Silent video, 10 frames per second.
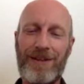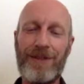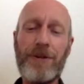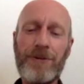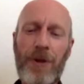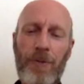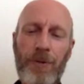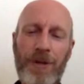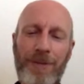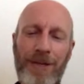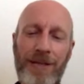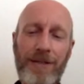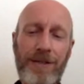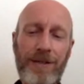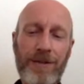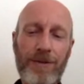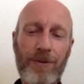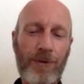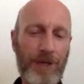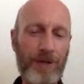I don't know what I'm in
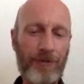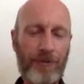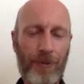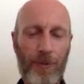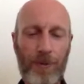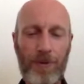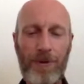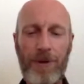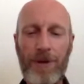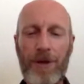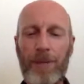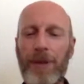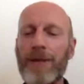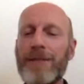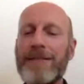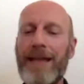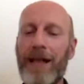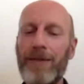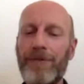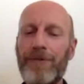or in for, but I can
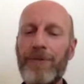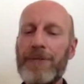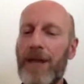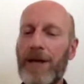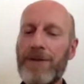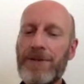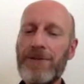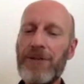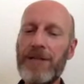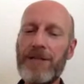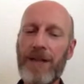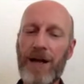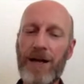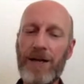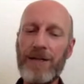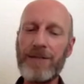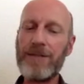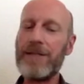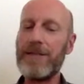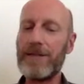tell from his unjaded eyes
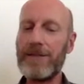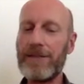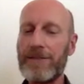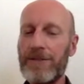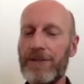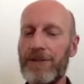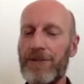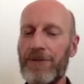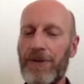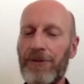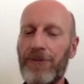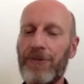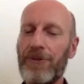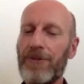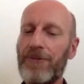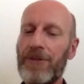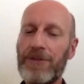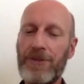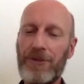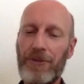that he likes the curiosity of
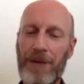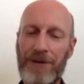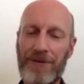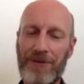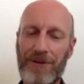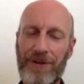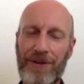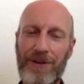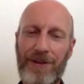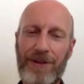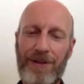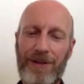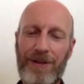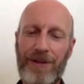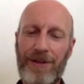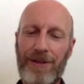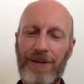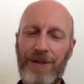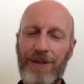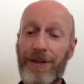this situation.
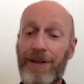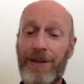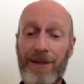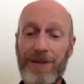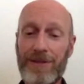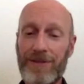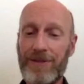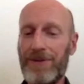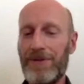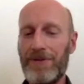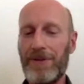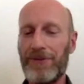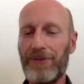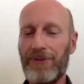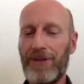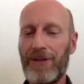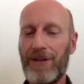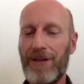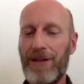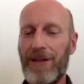He likes curiosity,
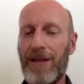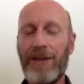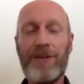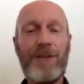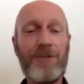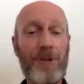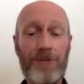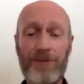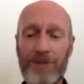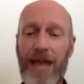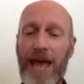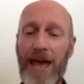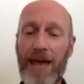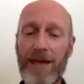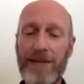and he's not scared.